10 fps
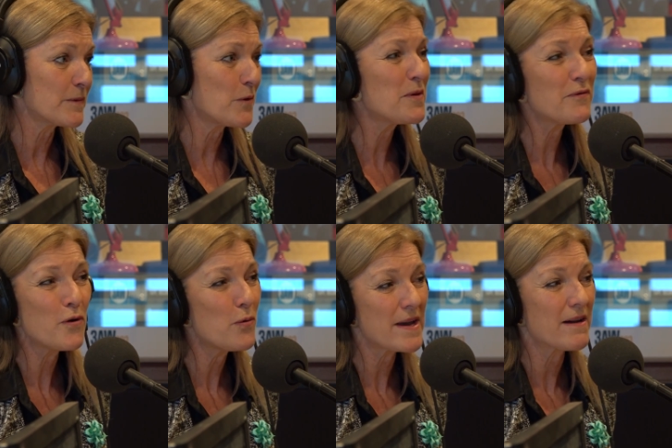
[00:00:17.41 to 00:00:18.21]
well
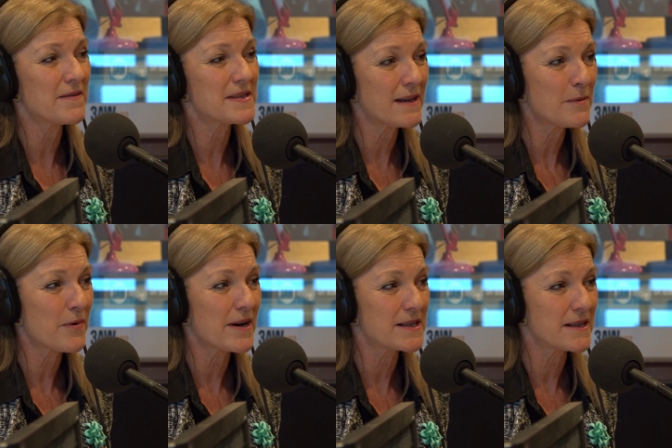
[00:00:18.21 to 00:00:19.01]
before we kind of
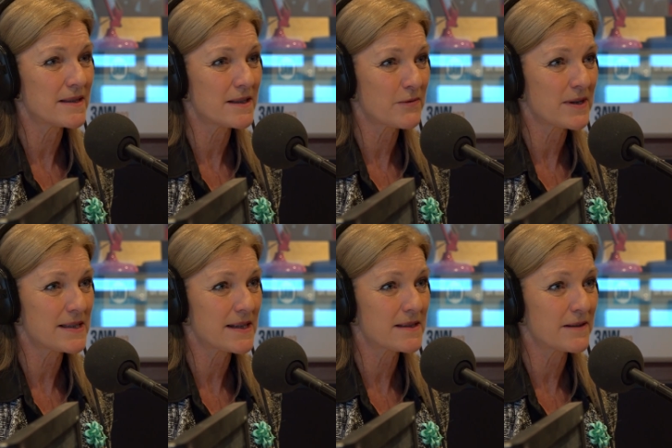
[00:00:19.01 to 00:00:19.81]
celebrated the
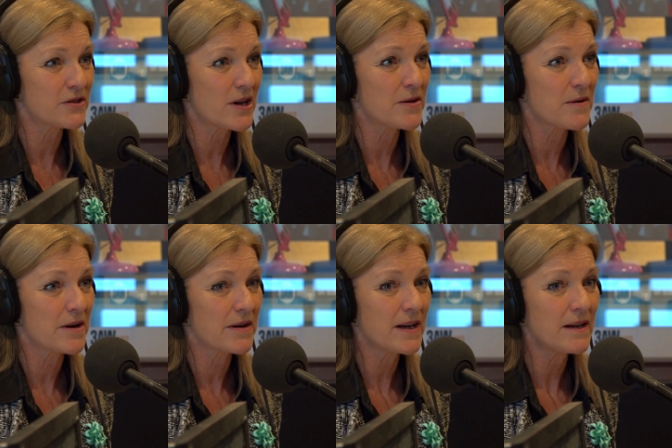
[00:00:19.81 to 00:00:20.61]
26th of
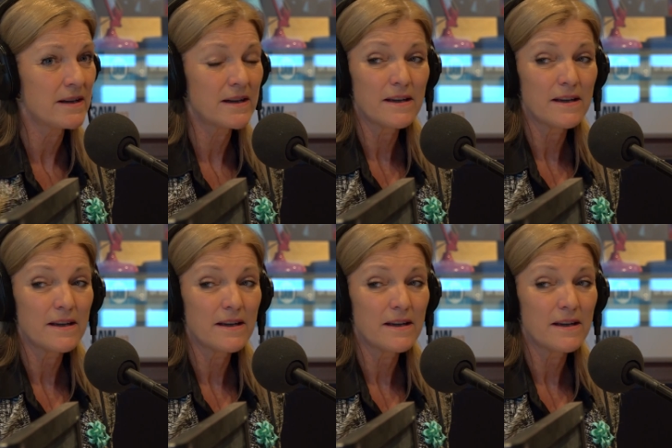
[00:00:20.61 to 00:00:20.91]
January,